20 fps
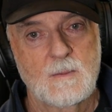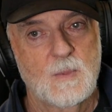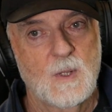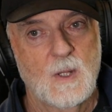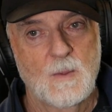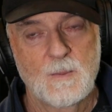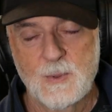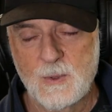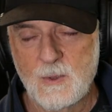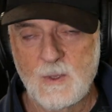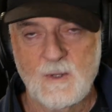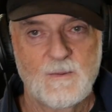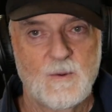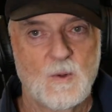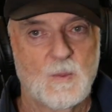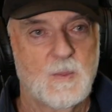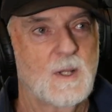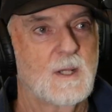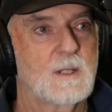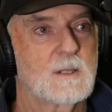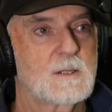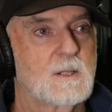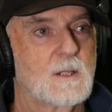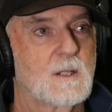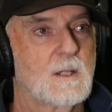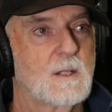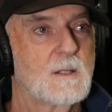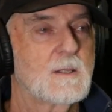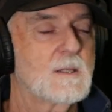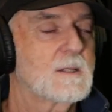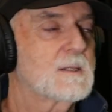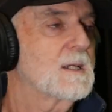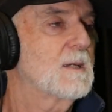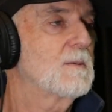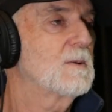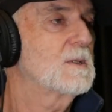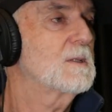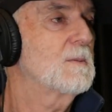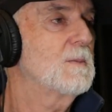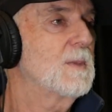a beautiful place to go, the
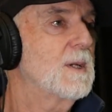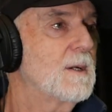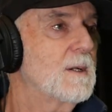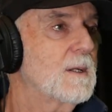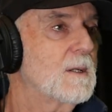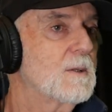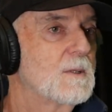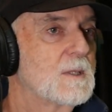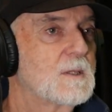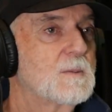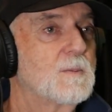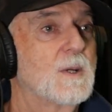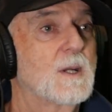same as America is,